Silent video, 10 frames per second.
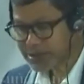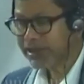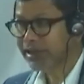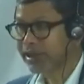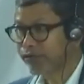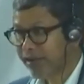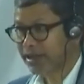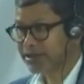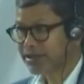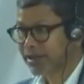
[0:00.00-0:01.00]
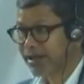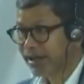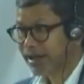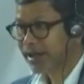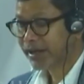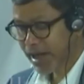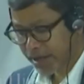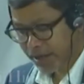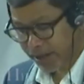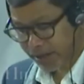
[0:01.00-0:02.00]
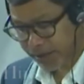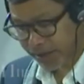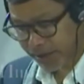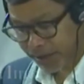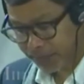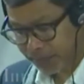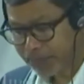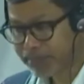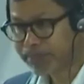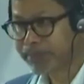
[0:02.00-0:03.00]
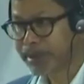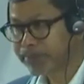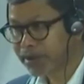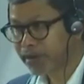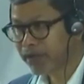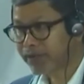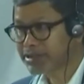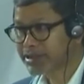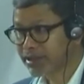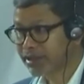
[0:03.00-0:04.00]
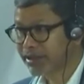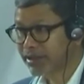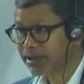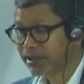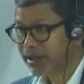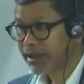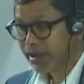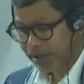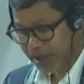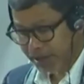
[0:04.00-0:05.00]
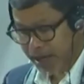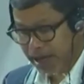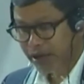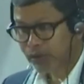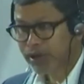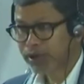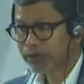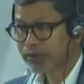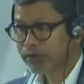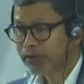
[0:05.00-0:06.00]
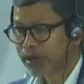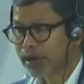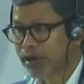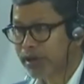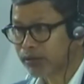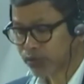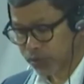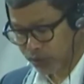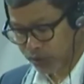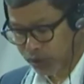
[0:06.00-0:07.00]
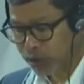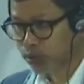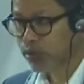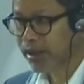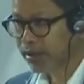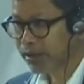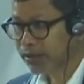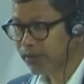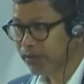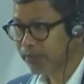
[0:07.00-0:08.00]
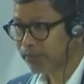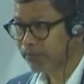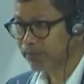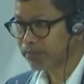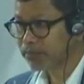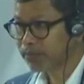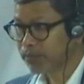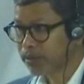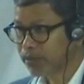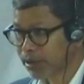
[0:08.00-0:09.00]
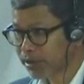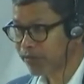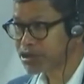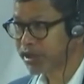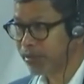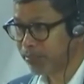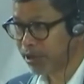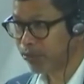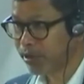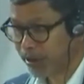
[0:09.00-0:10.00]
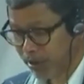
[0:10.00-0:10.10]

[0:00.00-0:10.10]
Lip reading: it reflects that the people of the state, they are going into areca nut cultivation in a big way.